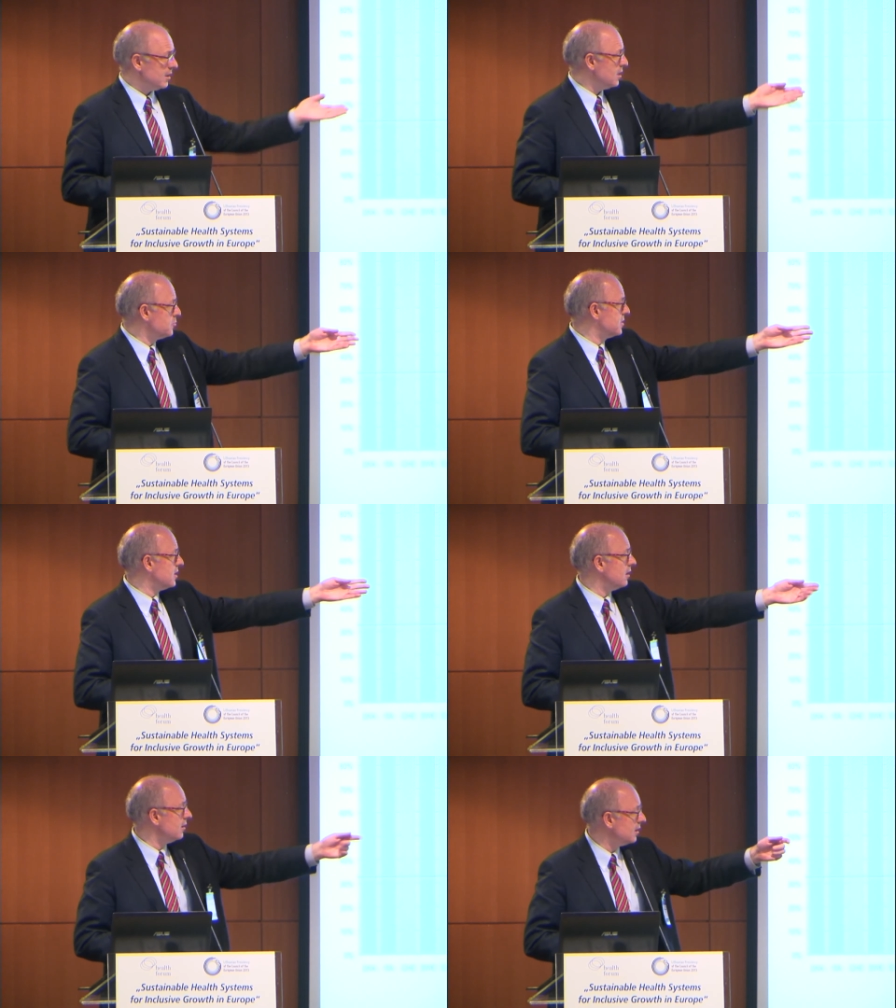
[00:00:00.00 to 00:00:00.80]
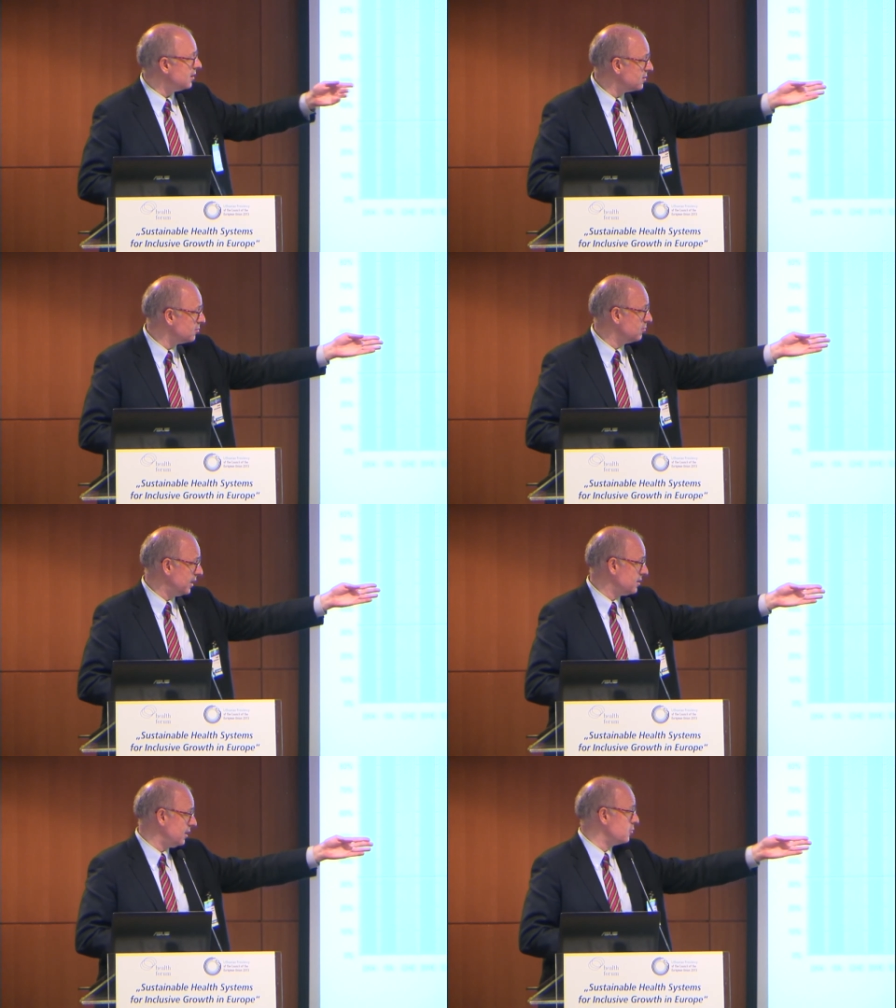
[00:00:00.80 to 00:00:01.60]
as we said, as you
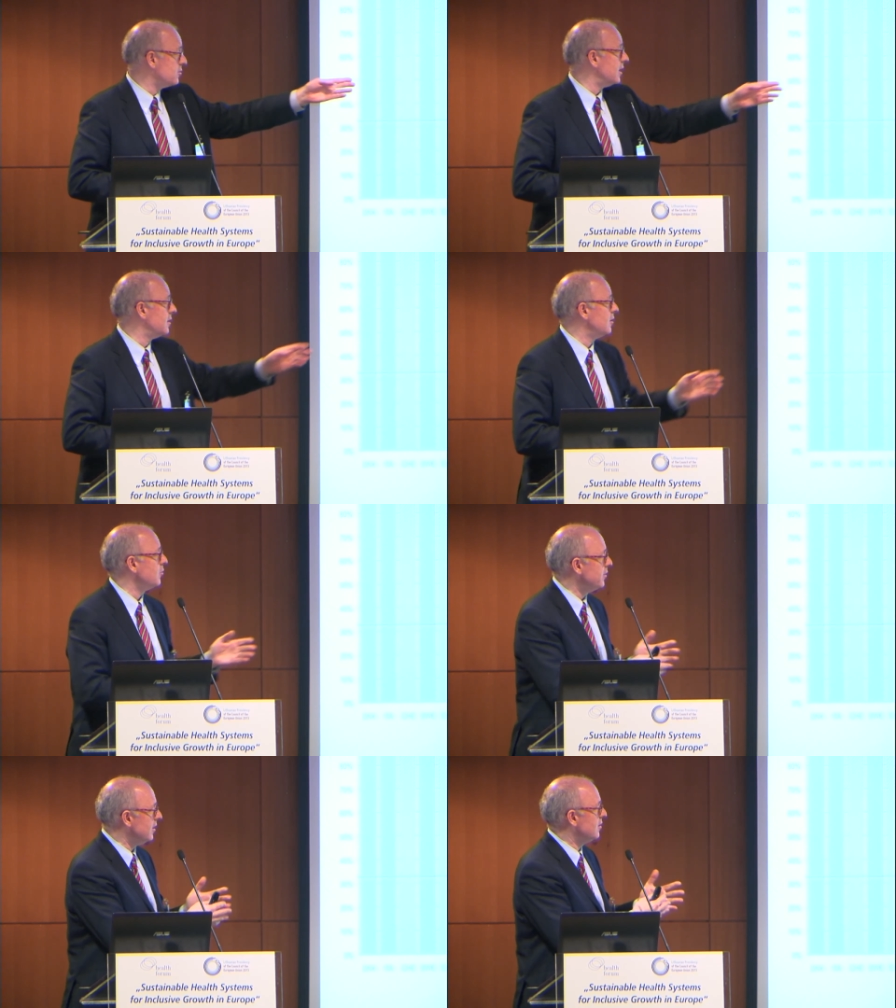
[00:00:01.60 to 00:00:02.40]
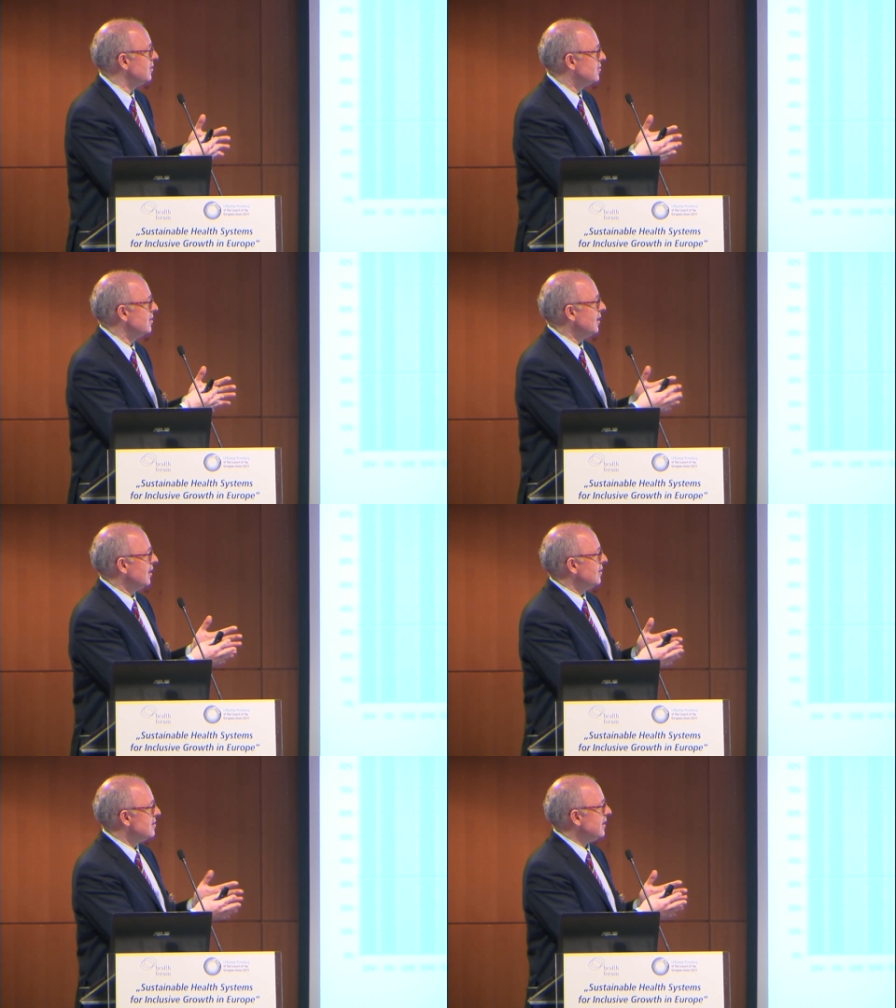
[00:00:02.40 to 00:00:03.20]
exactly said, we need this
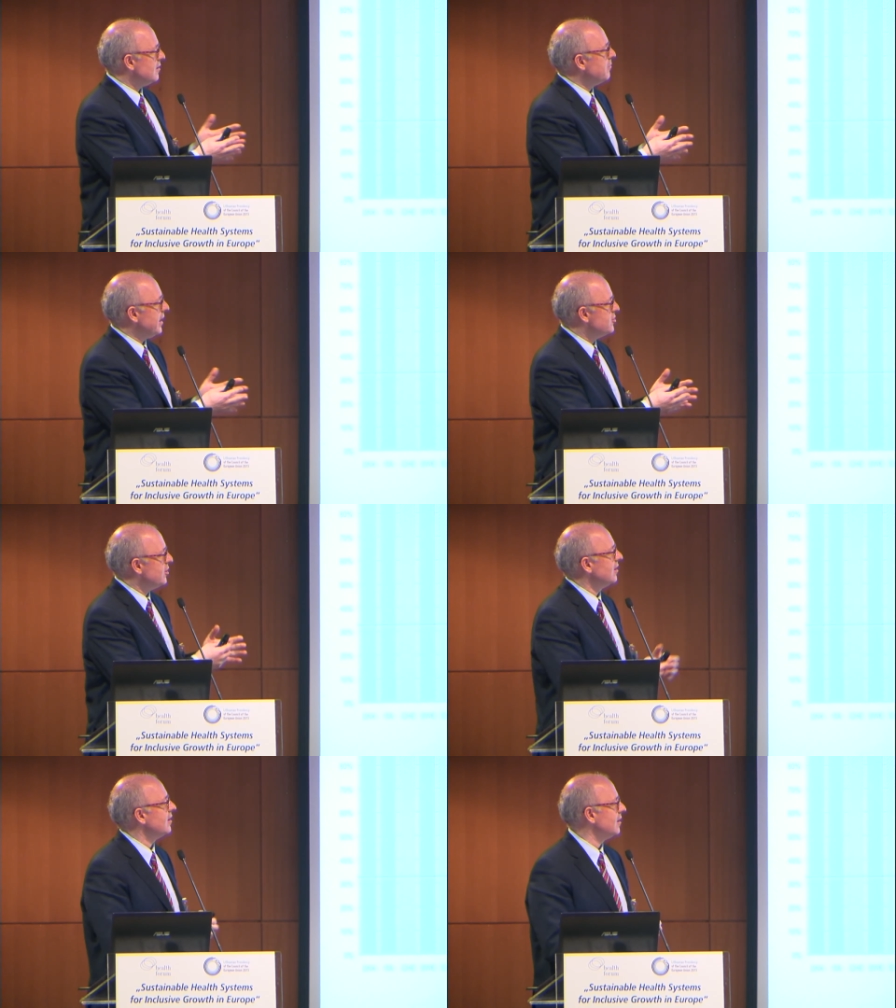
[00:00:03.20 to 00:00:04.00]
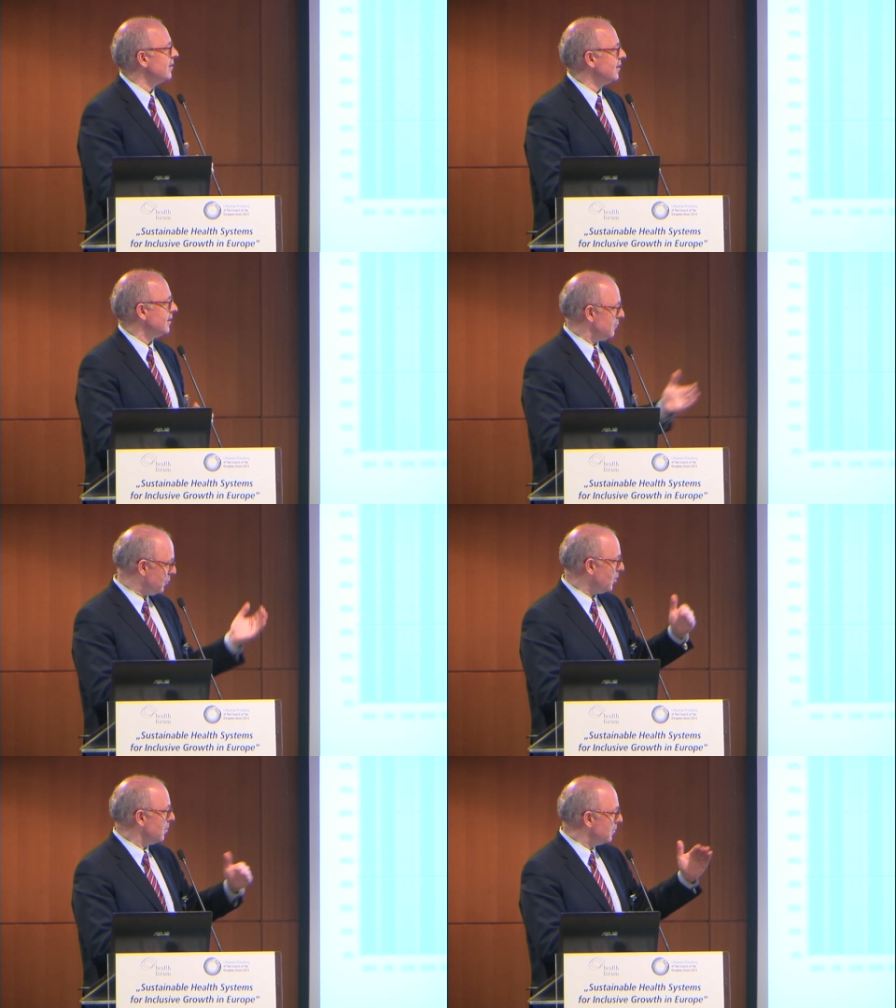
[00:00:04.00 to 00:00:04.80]
kind of matching can
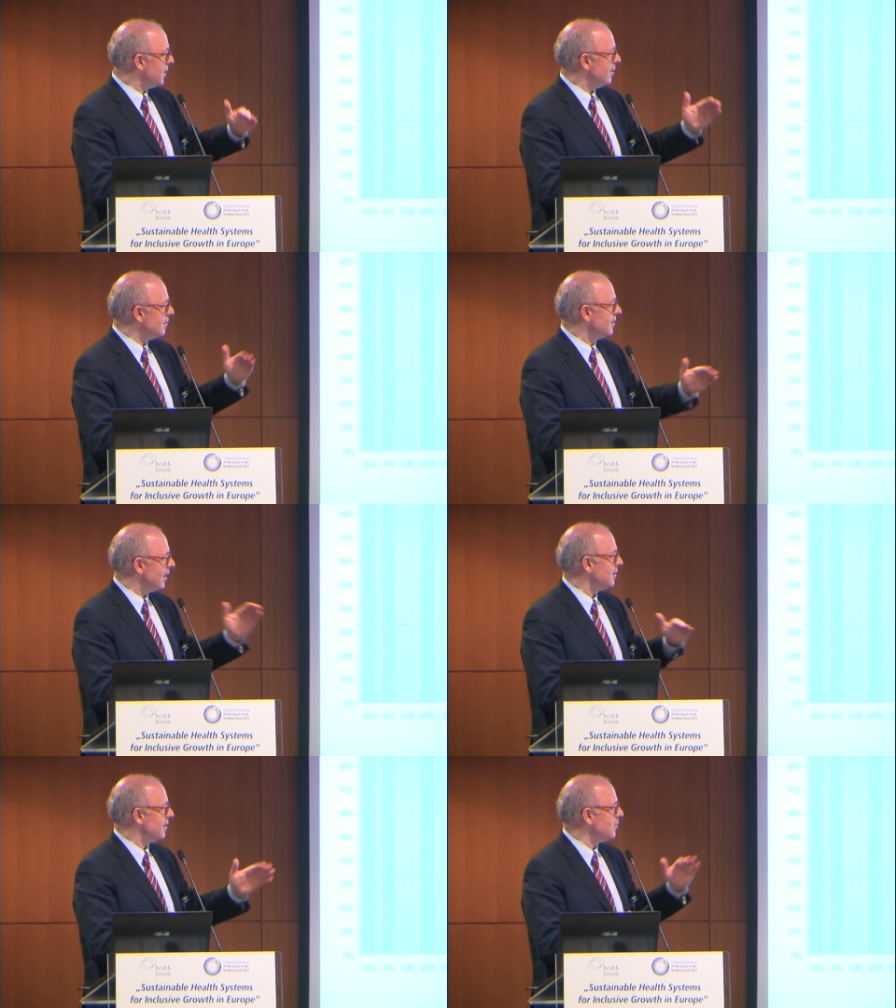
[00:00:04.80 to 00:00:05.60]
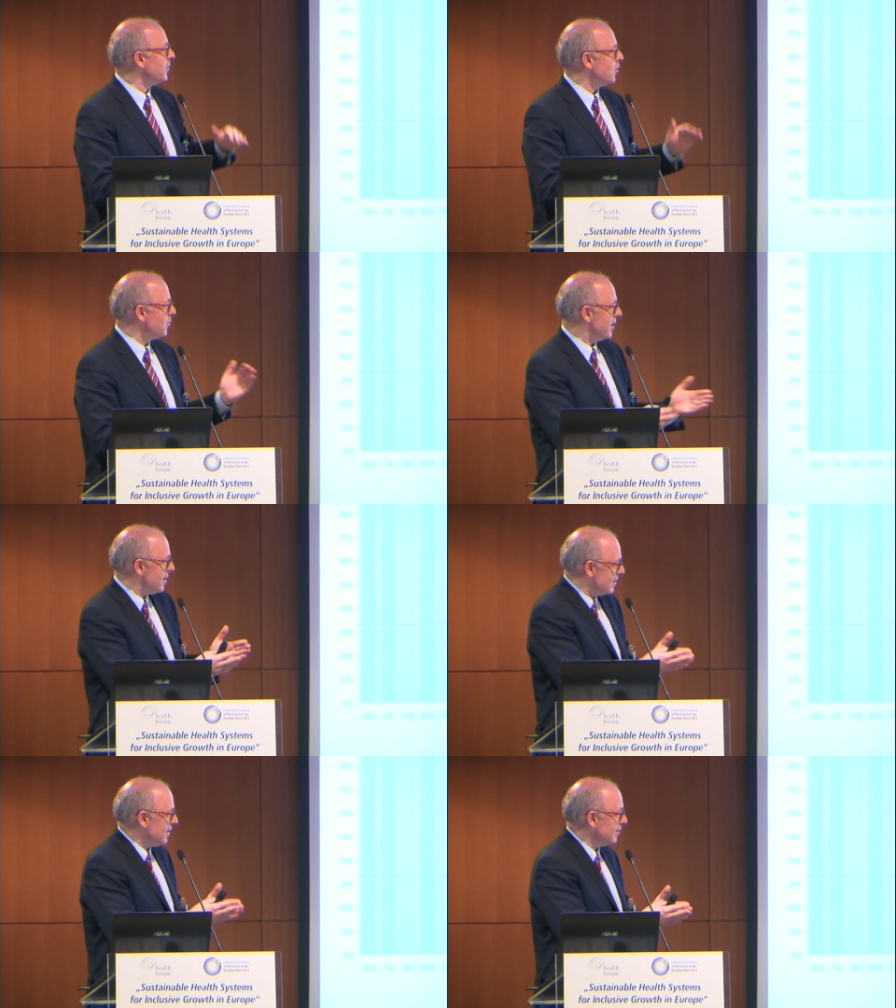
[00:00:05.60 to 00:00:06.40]
probably be done in a better way
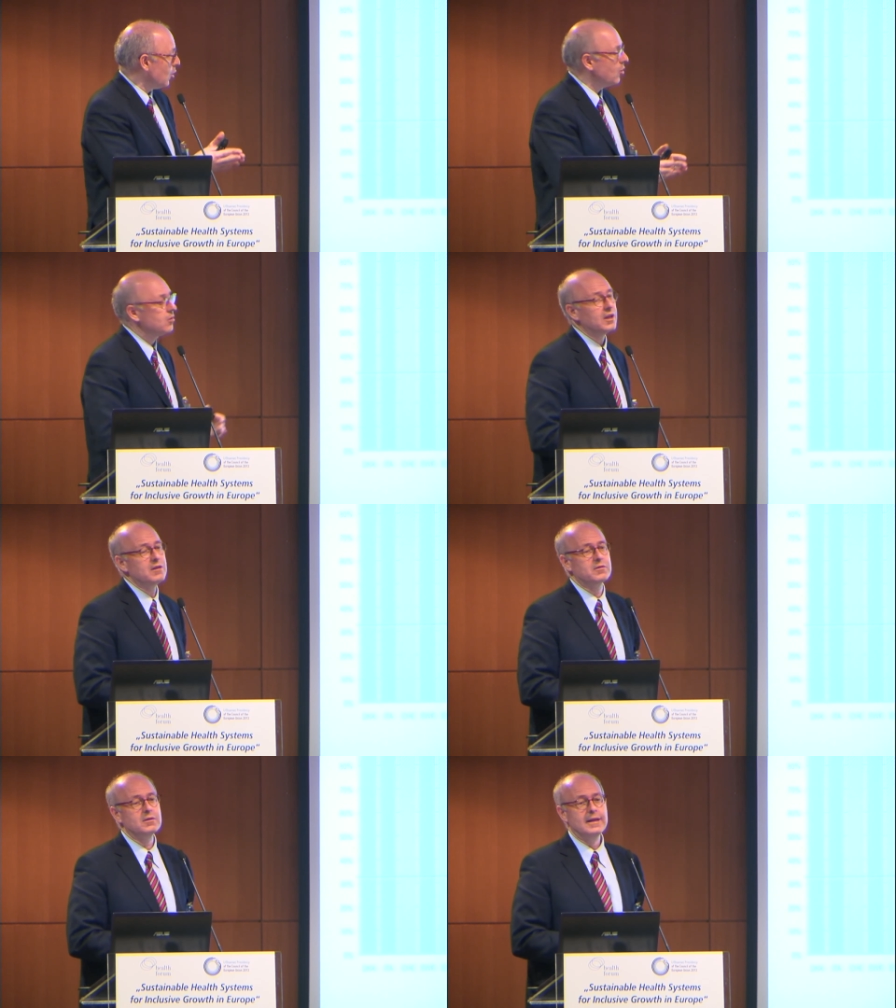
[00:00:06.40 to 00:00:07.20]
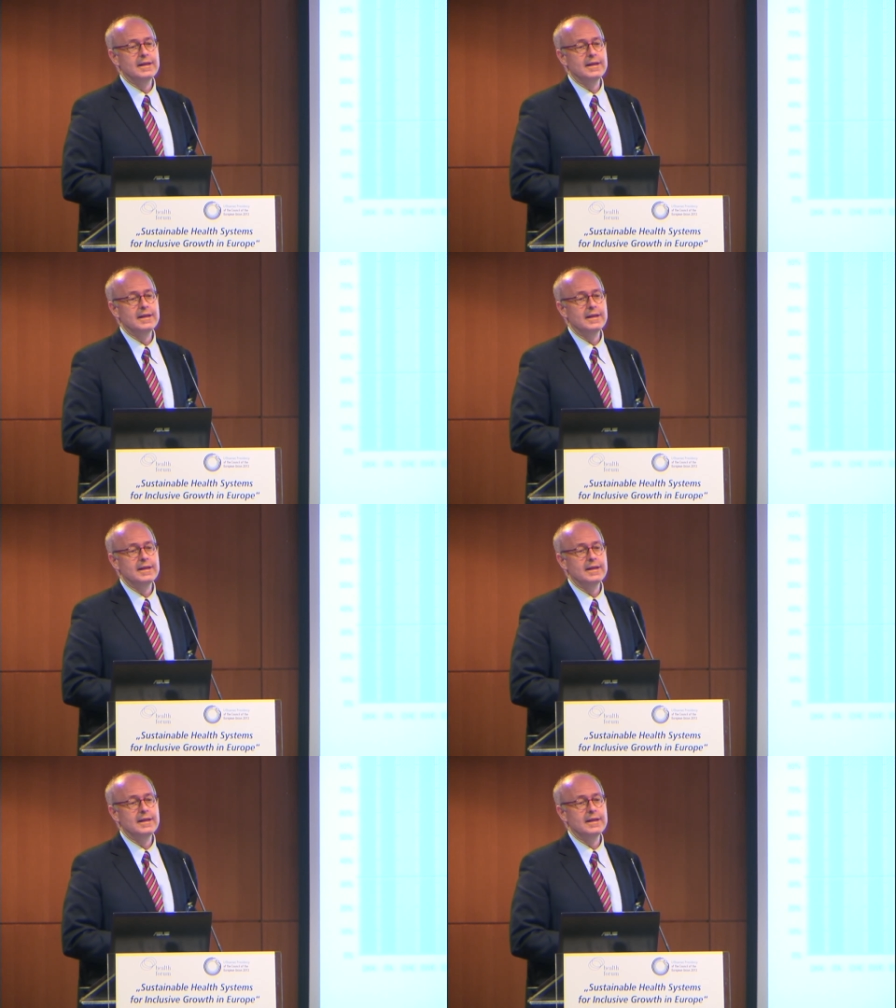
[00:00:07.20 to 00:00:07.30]
at the local level.